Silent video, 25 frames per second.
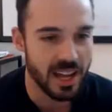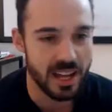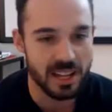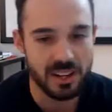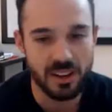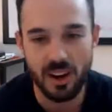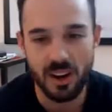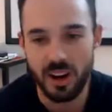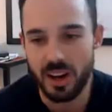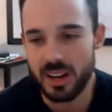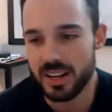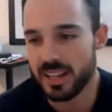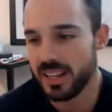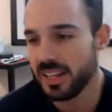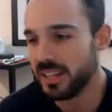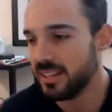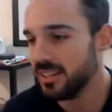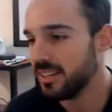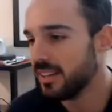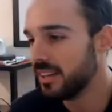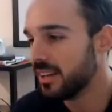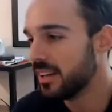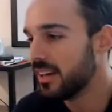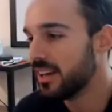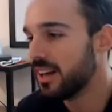on it?
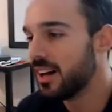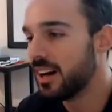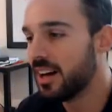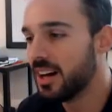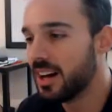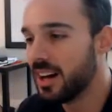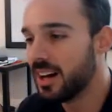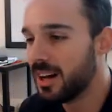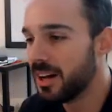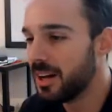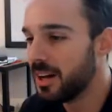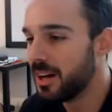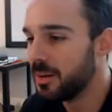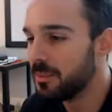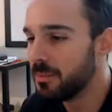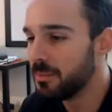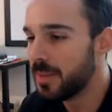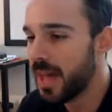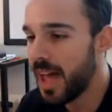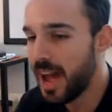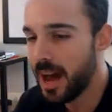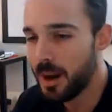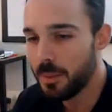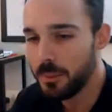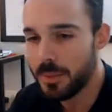
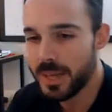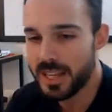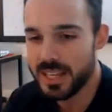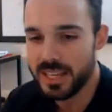How many